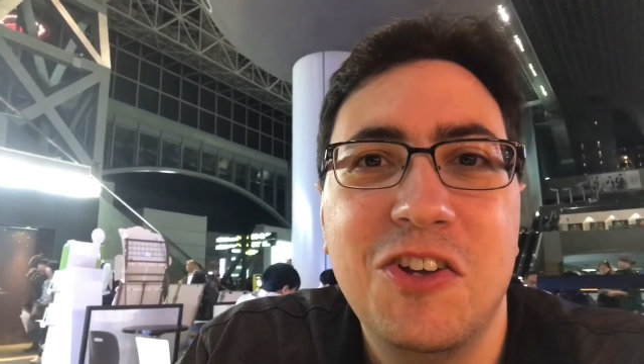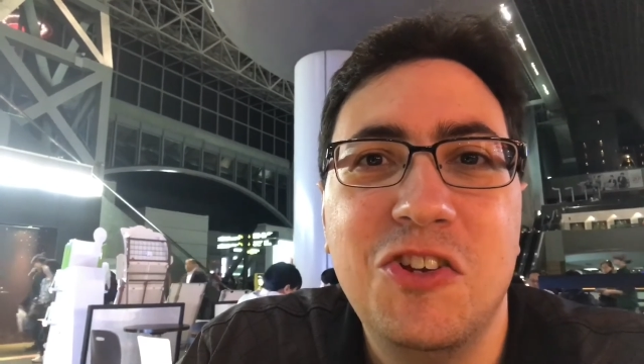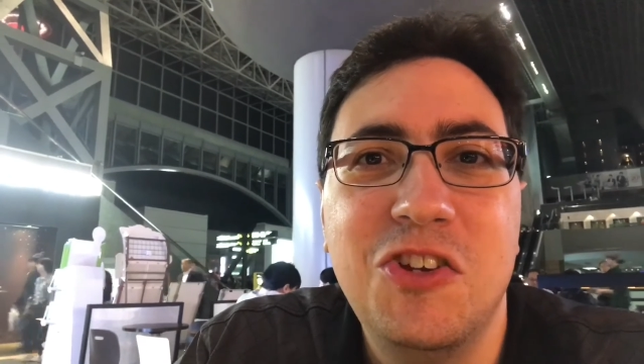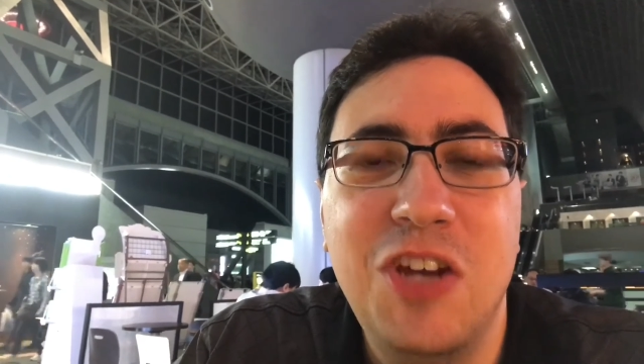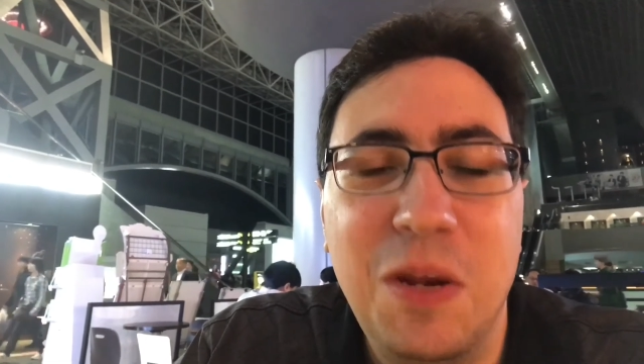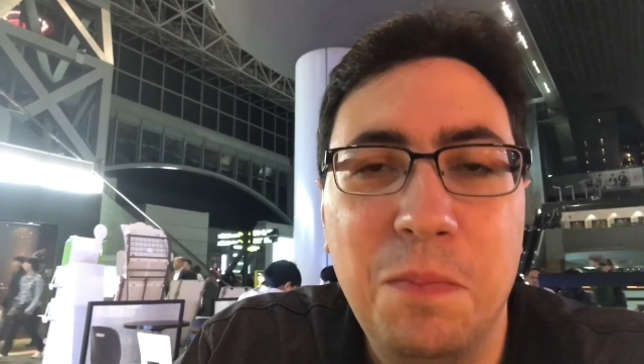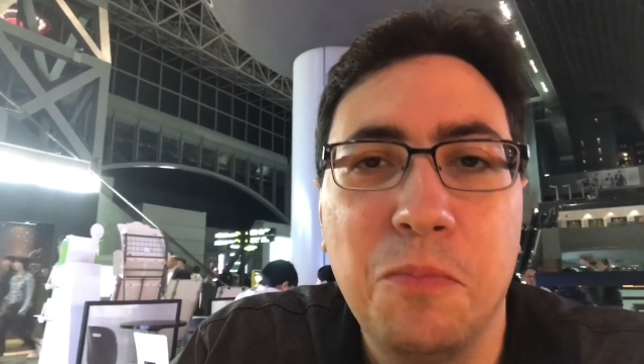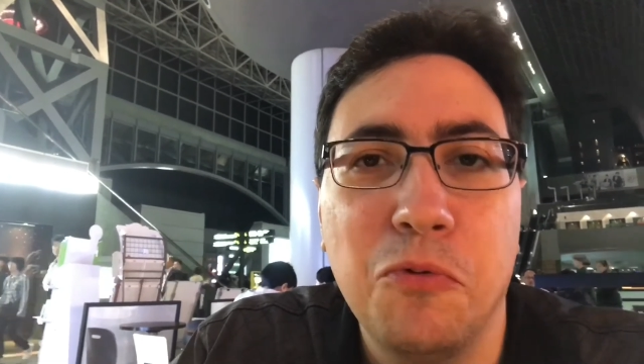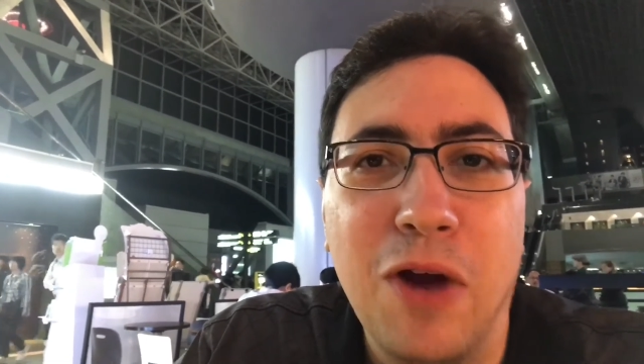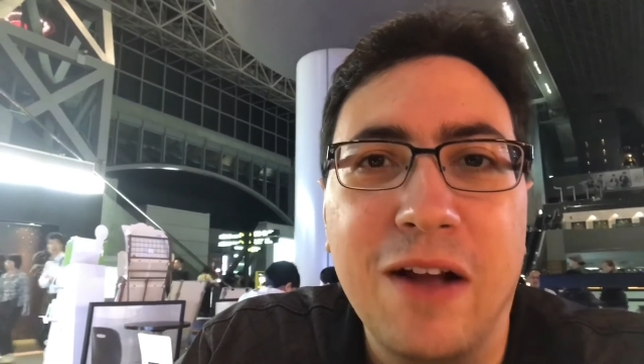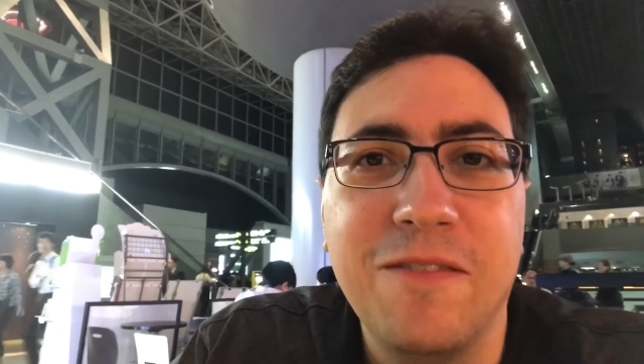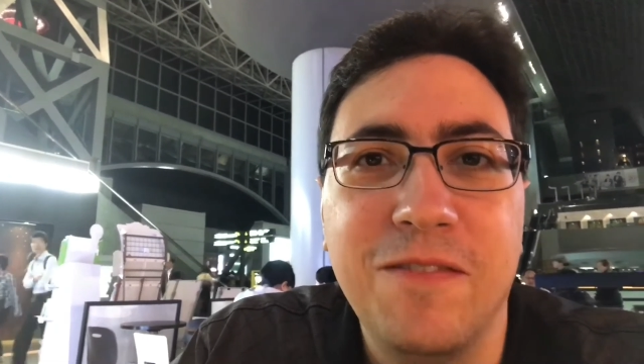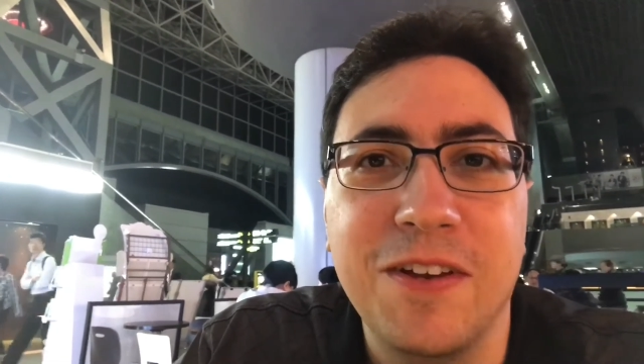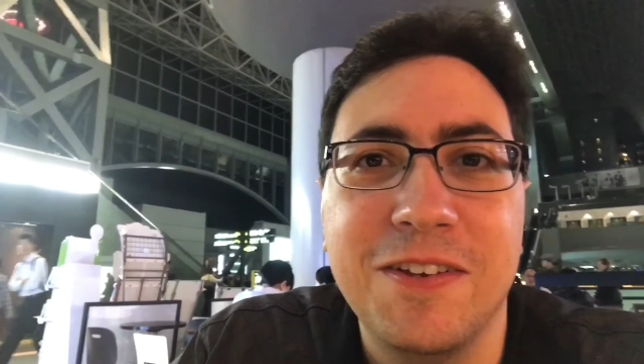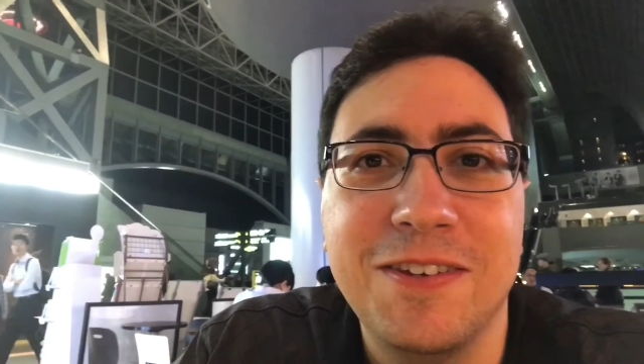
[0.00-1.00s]
cheap
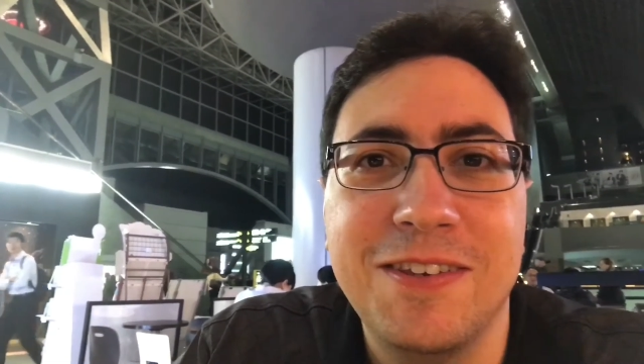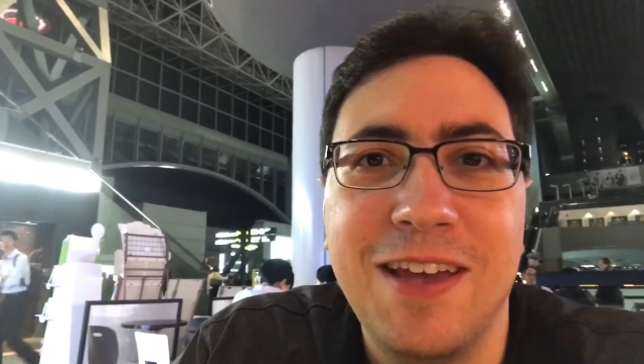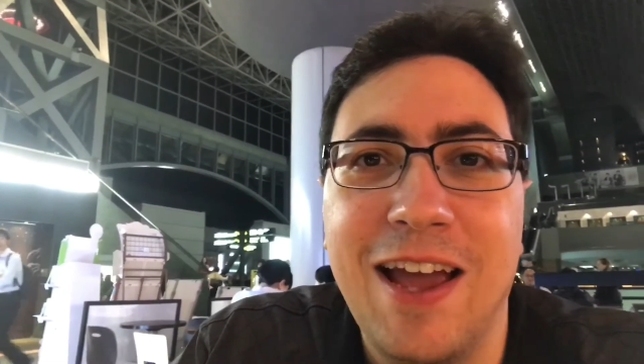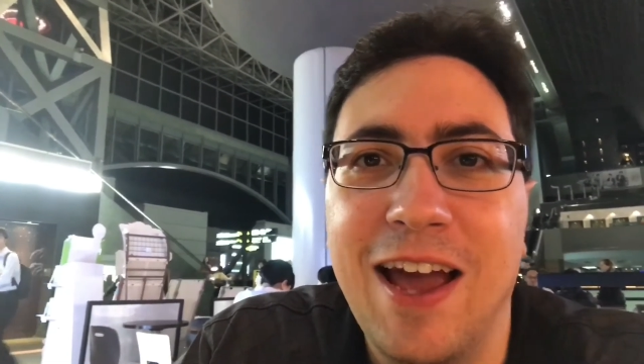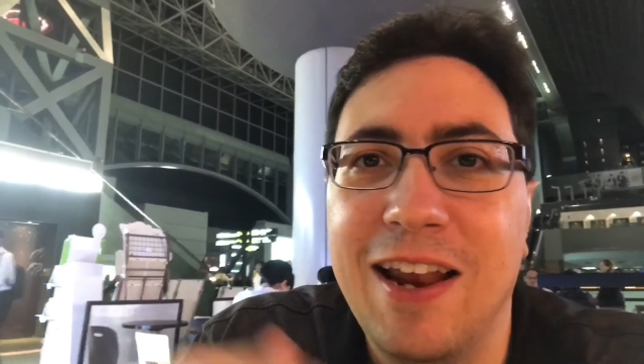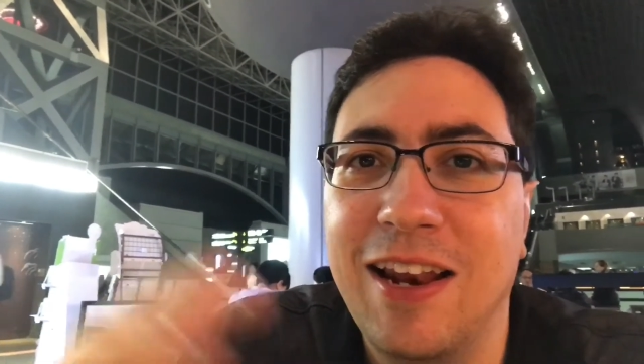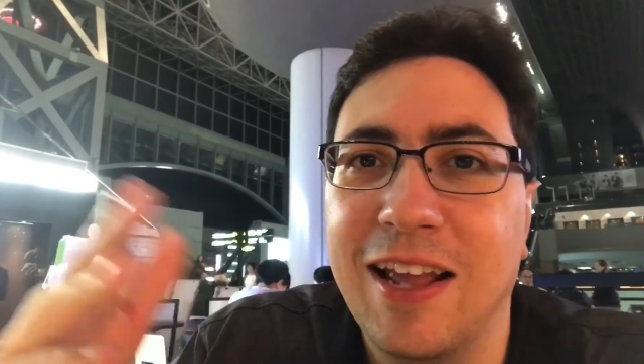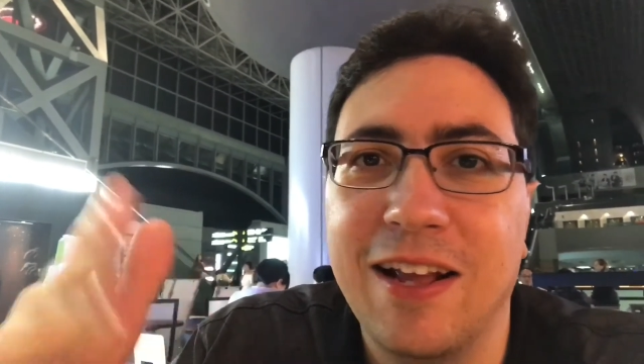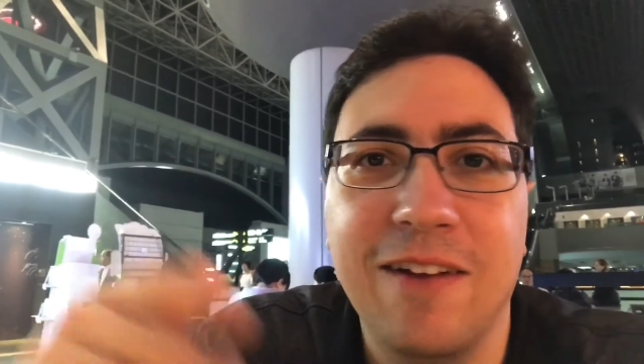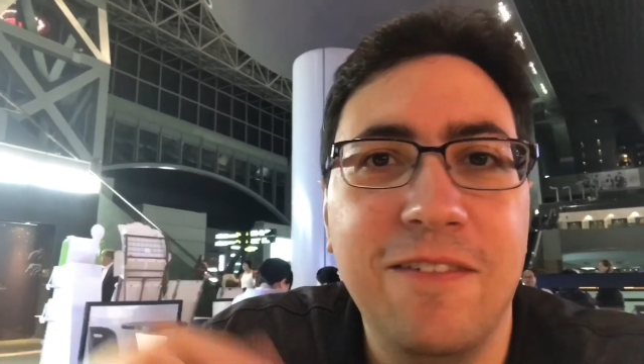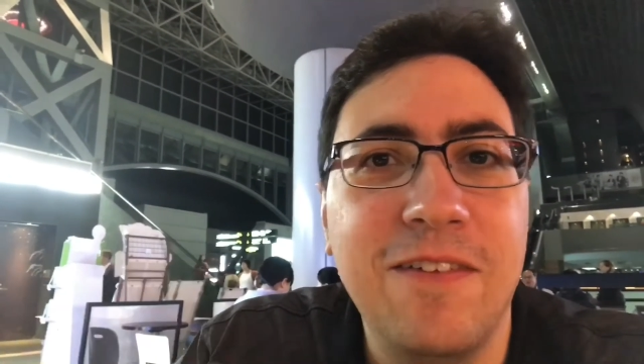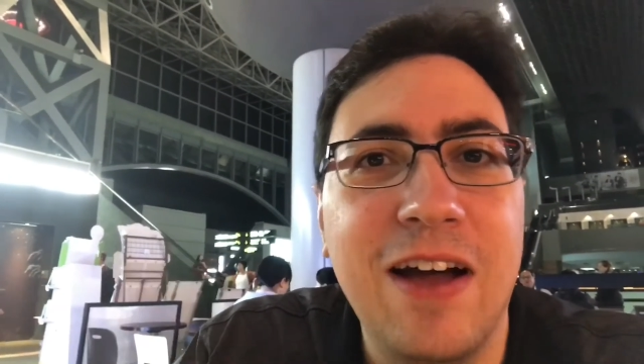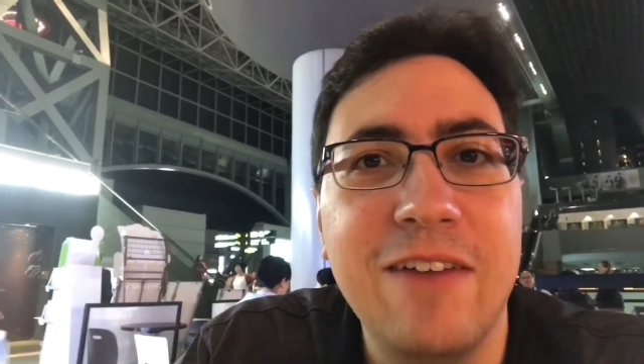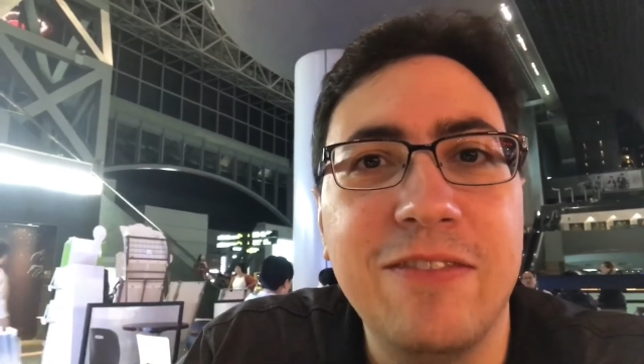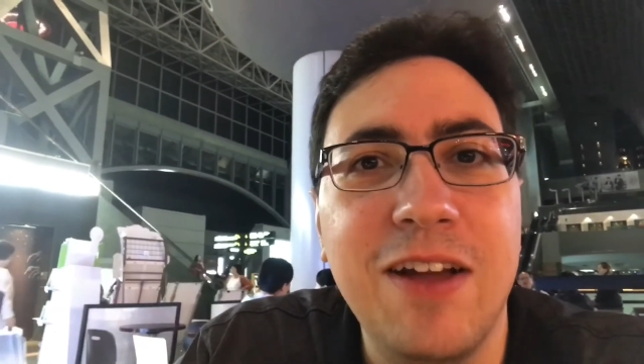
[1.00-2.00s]
breakfasts. I had like a
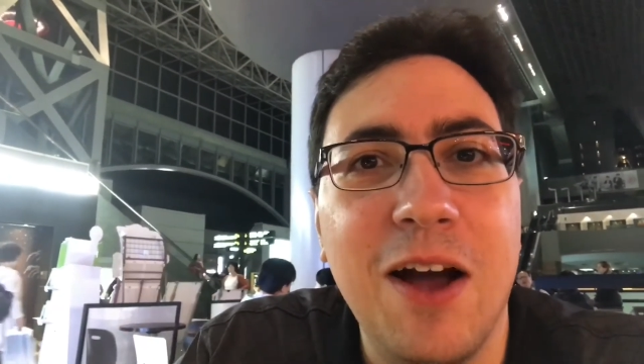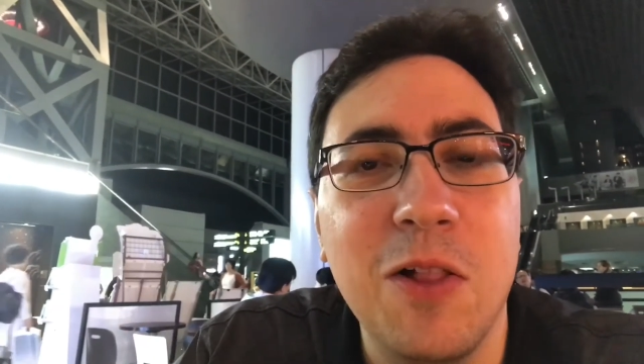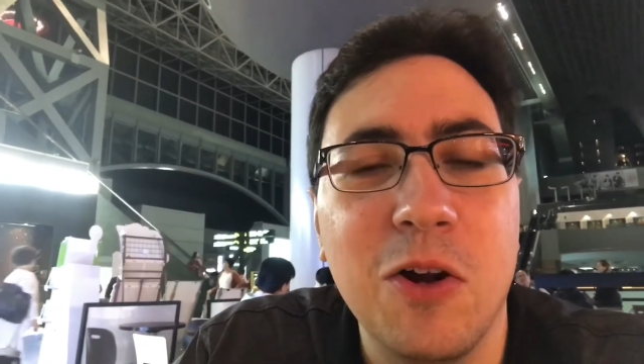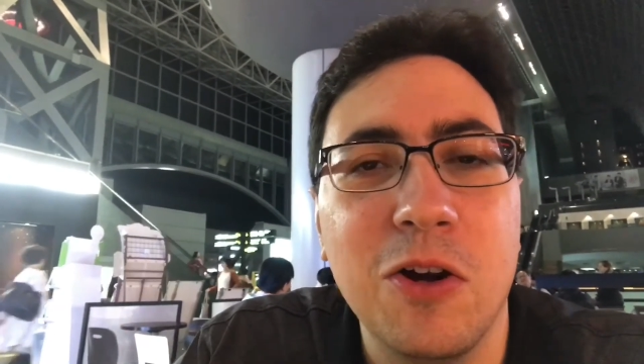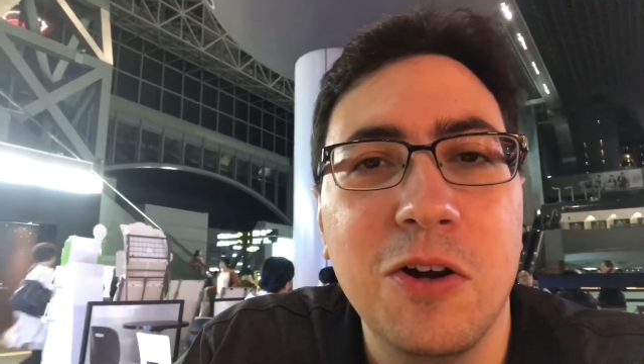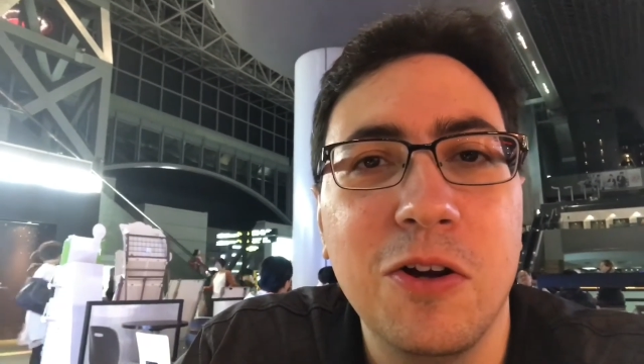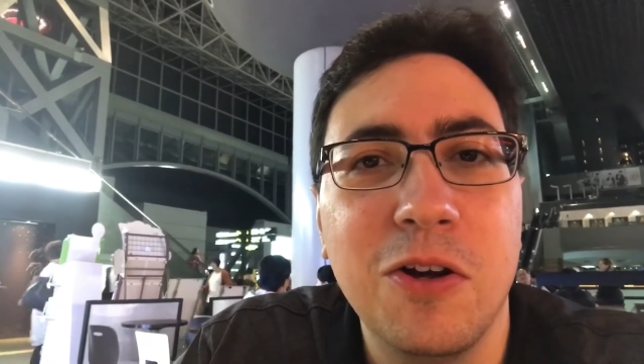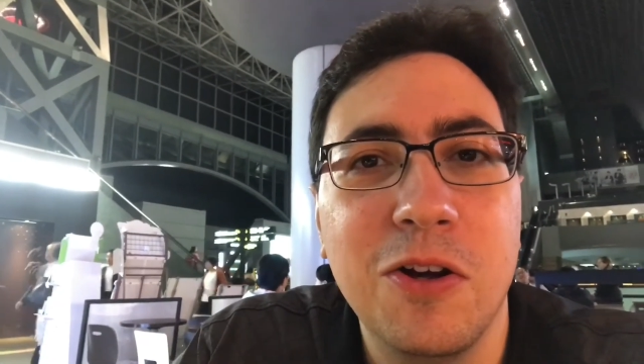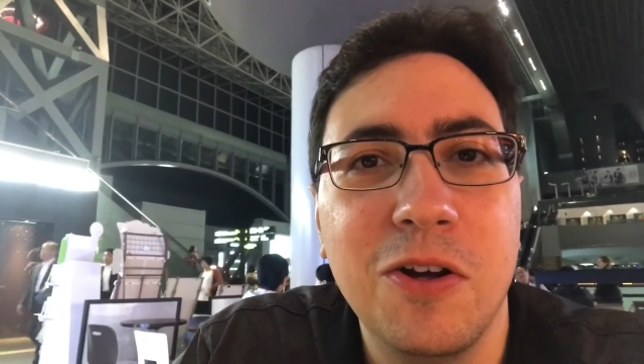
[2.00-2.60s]
$5